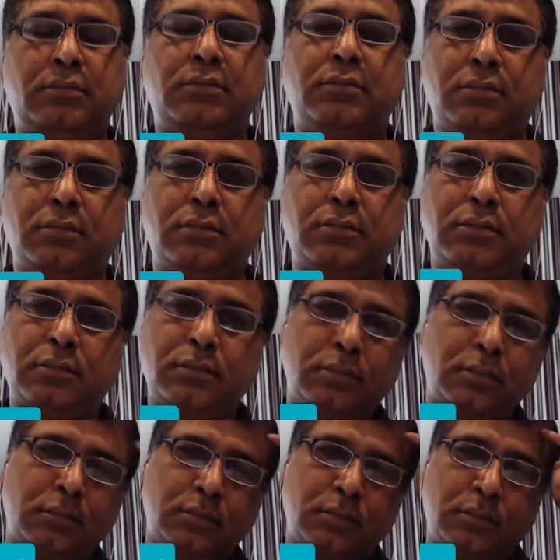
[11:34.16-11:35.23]

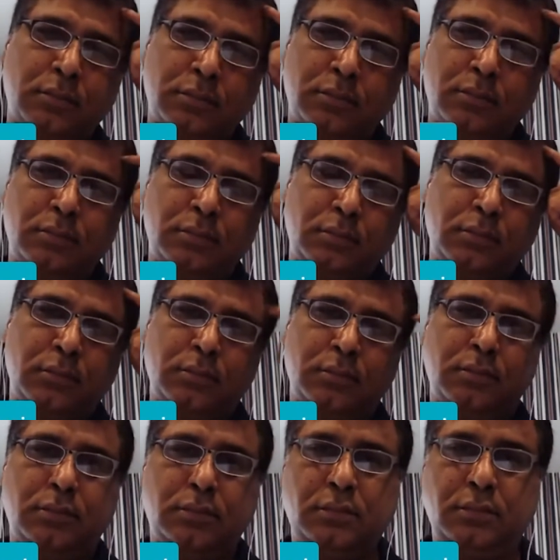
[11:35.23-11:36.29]

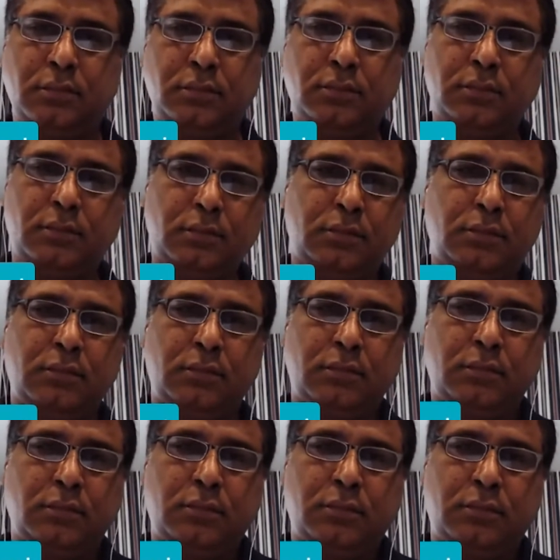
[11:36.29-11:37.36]

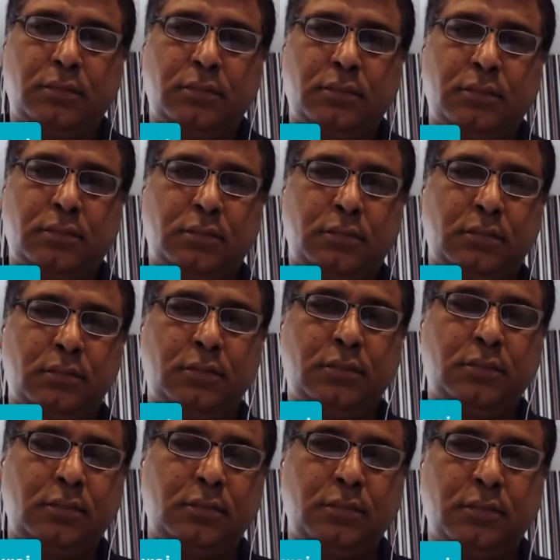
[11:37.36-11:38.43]

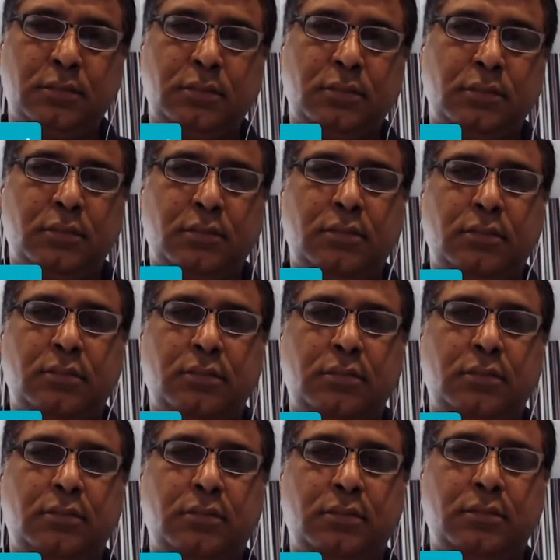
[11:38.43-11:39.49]

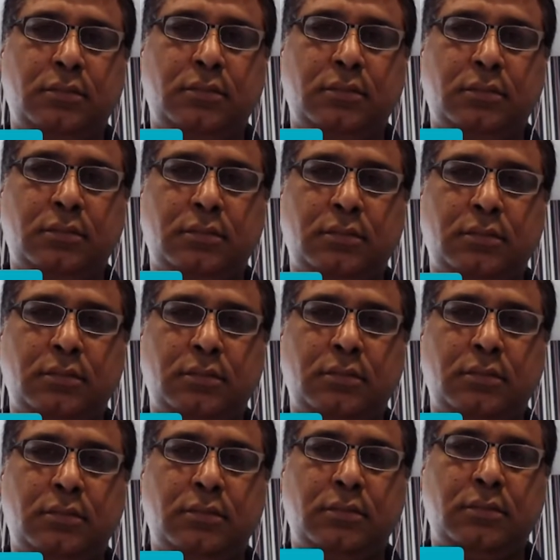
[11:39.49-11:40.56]

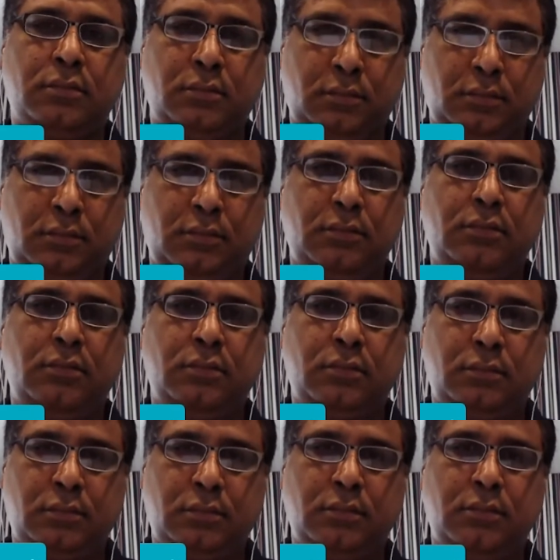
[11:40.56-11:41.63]

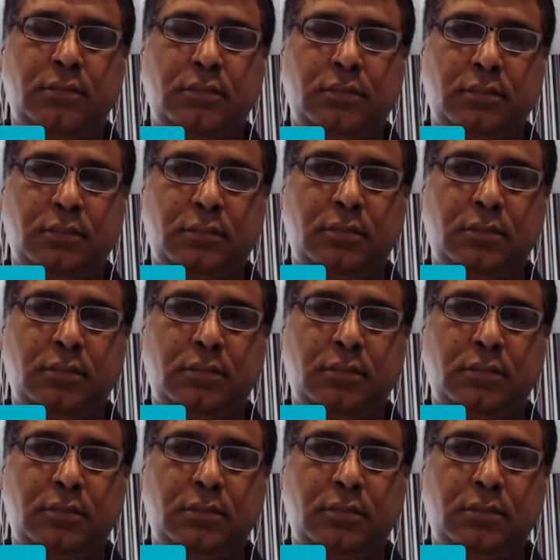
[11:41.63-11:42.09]
This person isn't speaking.